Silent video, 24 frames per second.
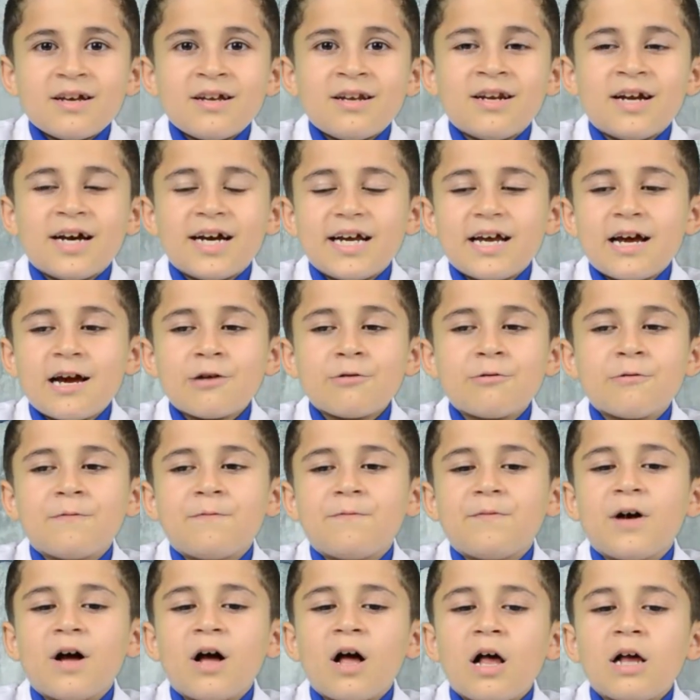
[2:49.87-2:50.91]
Niagara
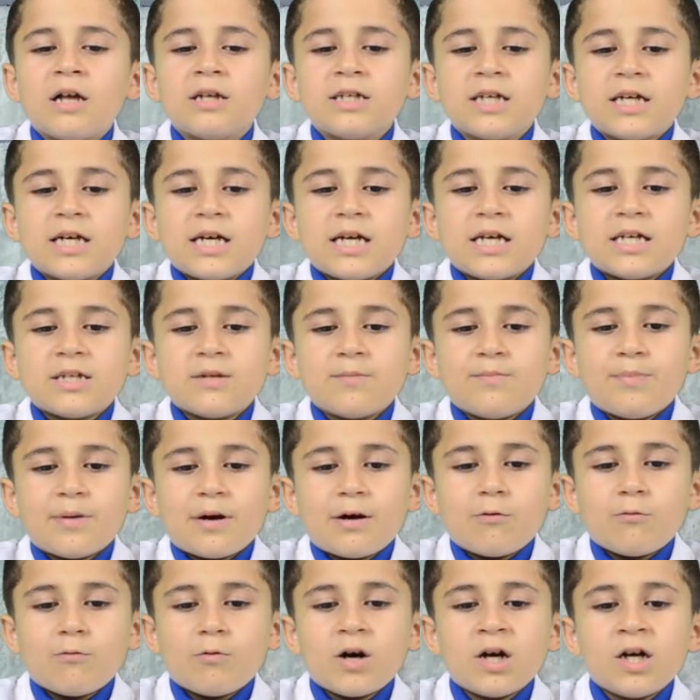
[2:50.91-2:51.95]
Falls is
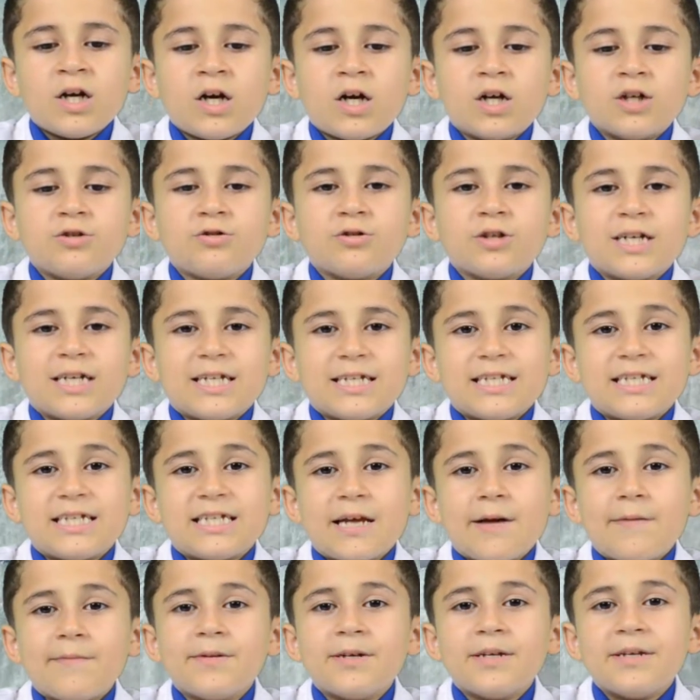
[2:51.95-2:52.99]
about one hundred
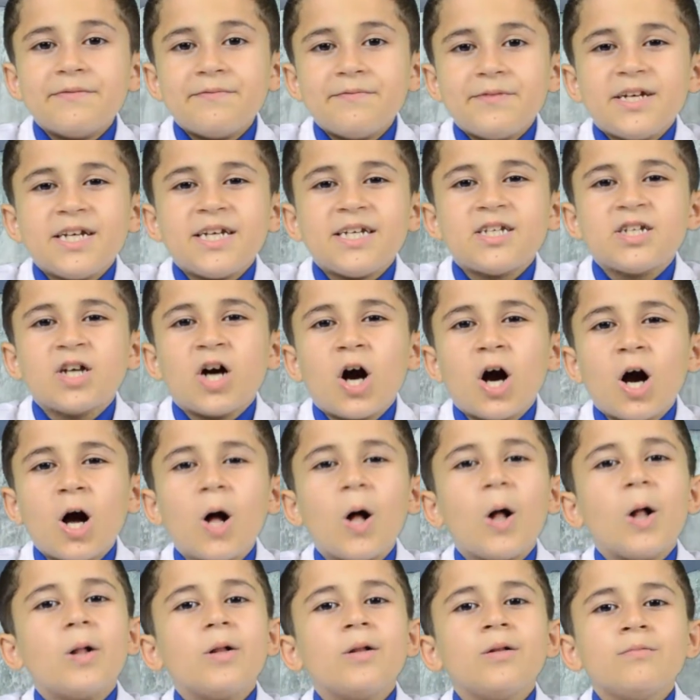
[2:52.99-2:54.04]
seventy feet
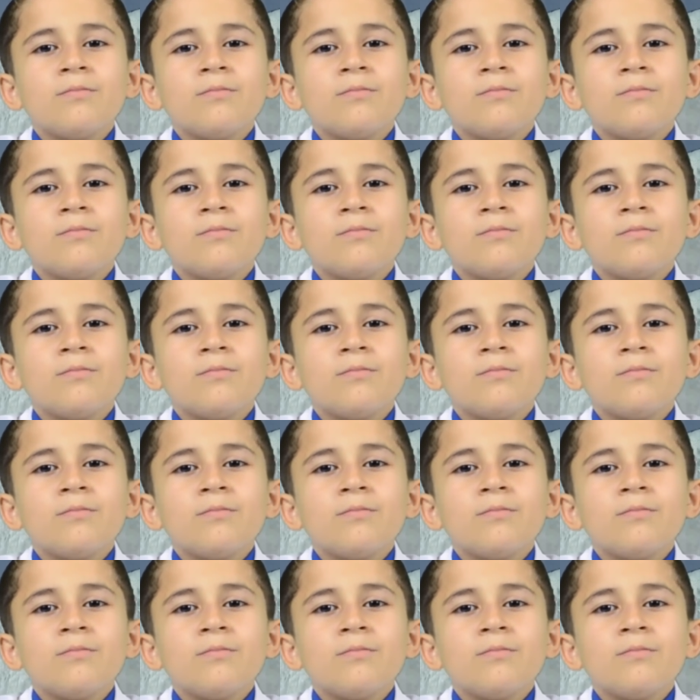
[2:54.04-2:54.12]
tall.